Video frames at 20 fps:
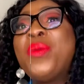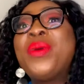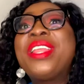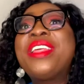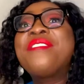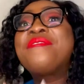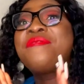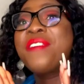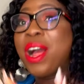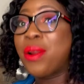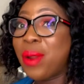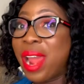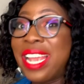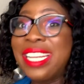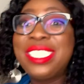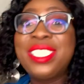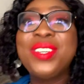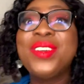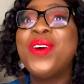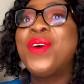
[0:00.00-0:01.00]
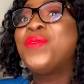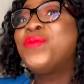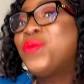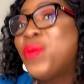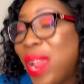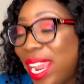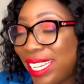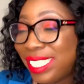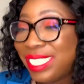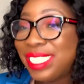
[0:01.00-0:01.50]
with a variety of
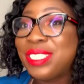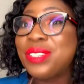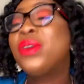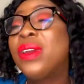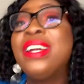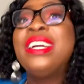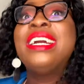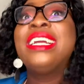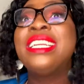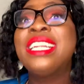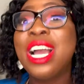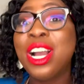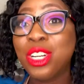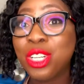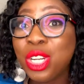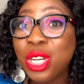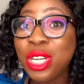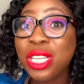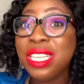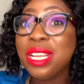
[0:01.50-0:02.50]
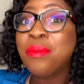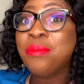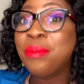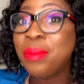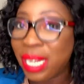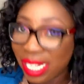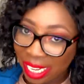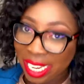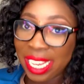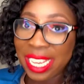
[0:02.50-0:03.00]
ways to earn good
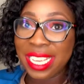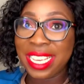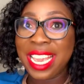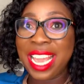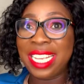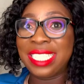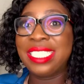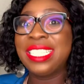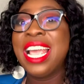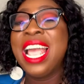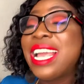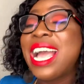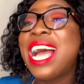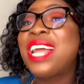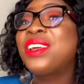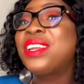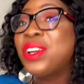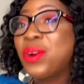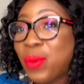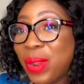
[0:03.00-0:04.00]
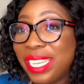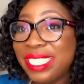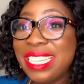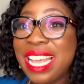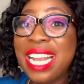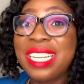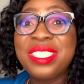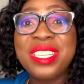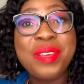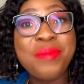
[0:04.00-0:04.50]
money yes another way
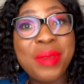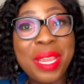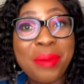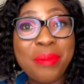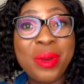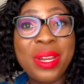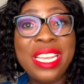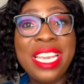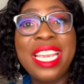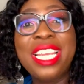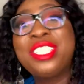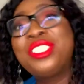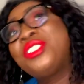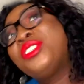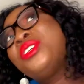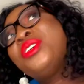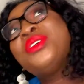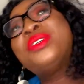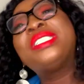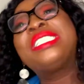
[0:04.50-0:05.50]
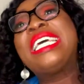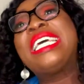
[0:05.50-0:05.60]
to actually make money is to use